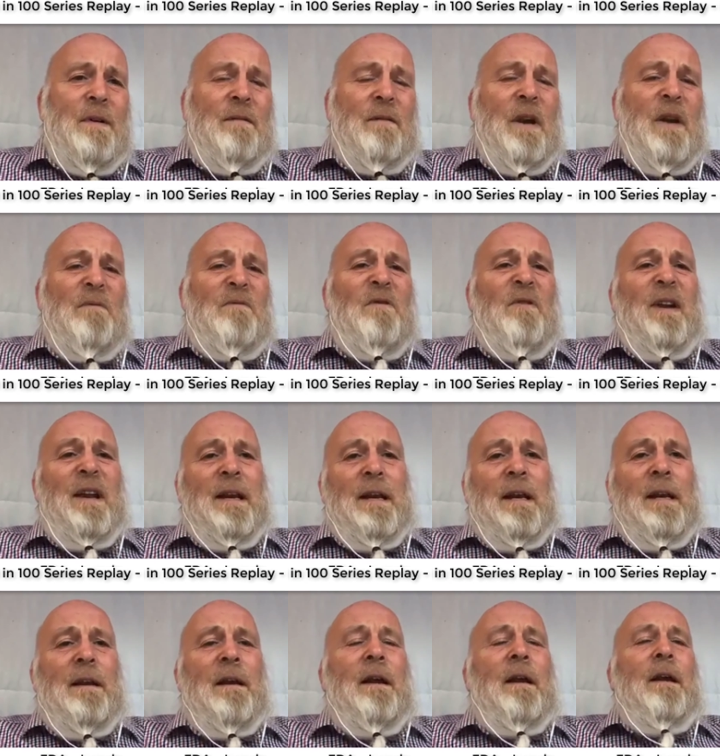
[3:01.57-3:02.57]
at
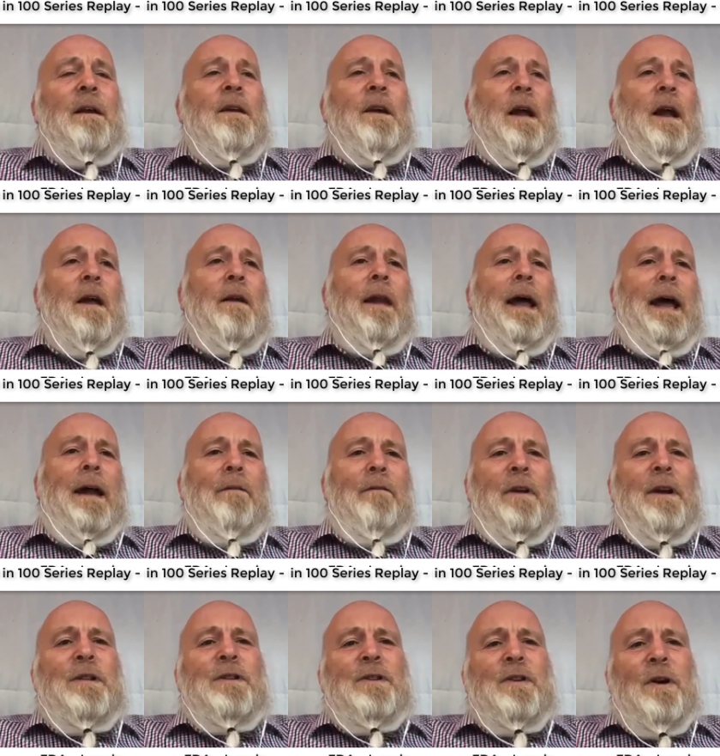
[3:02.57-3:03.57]
reading land
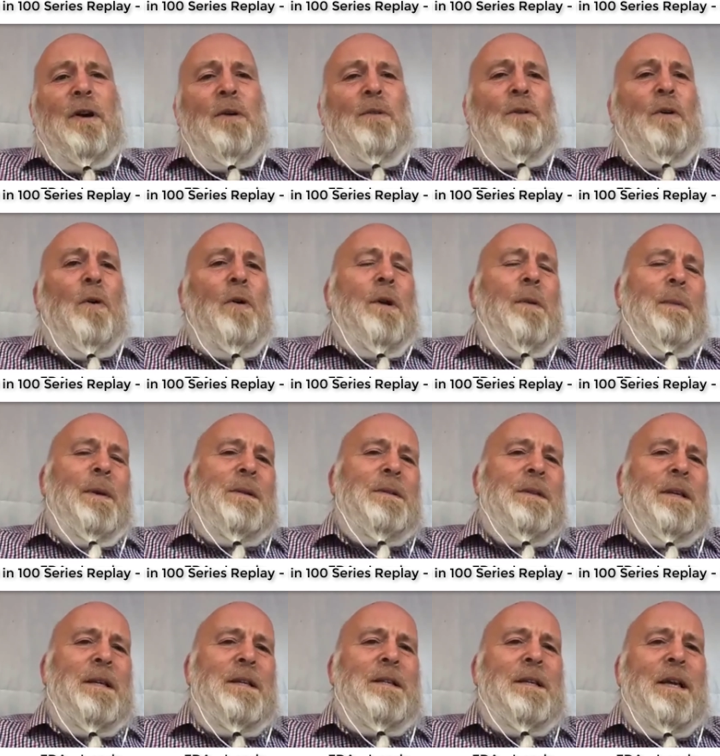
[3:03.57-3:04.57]
reg title
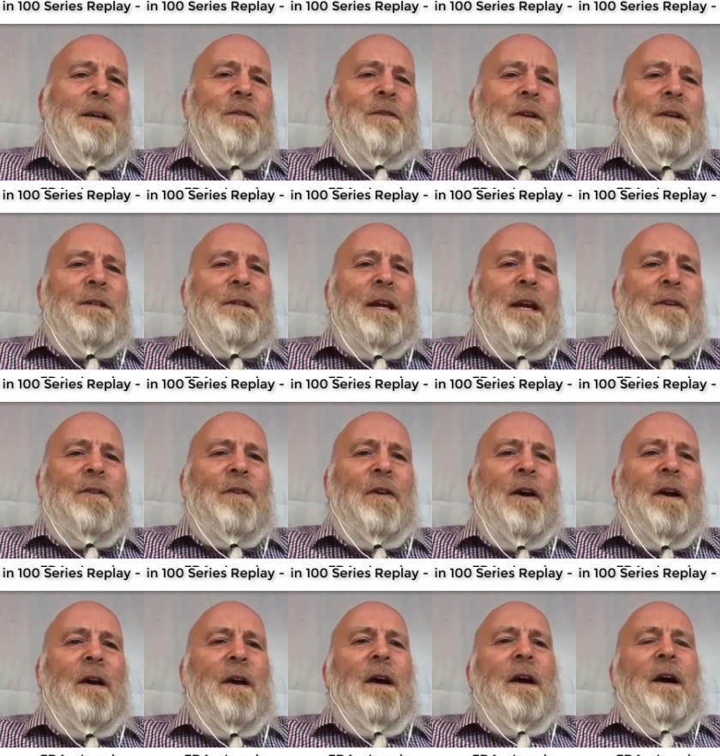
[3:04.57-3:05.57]
documents,
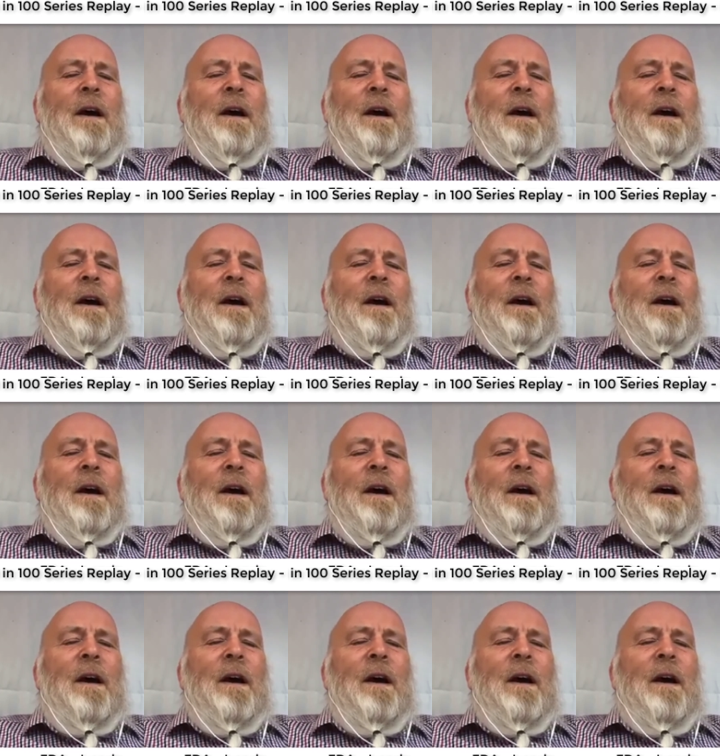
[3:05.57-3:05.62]
etc.